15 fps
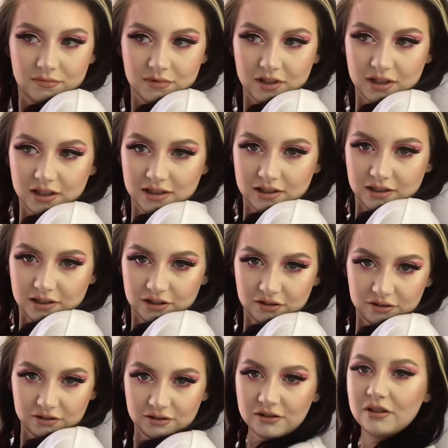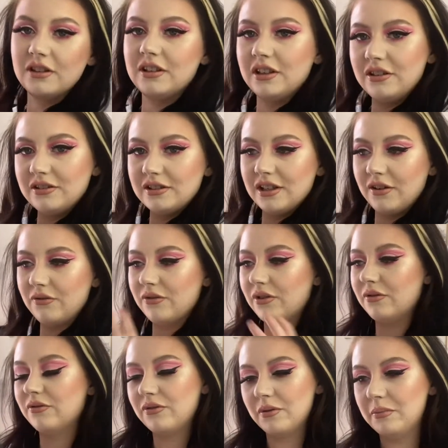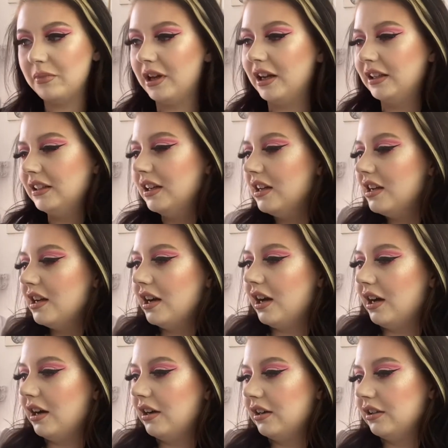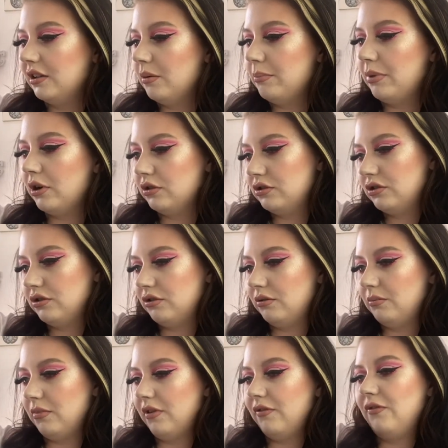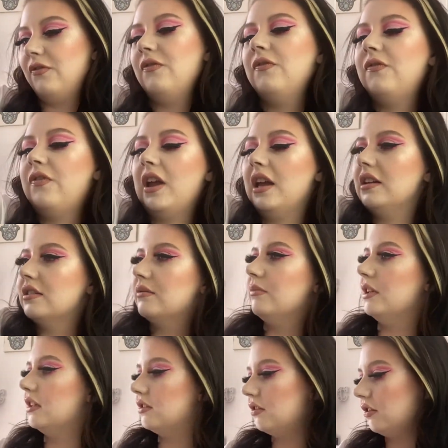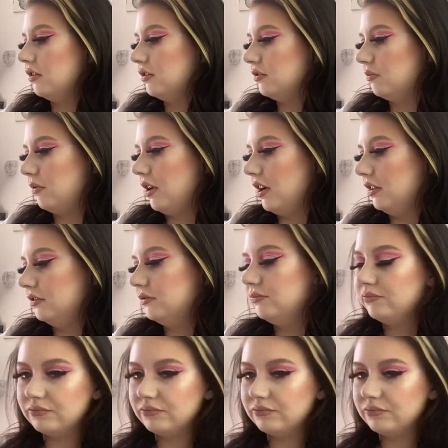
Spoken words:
is a little different for me. I put some face mist on as well.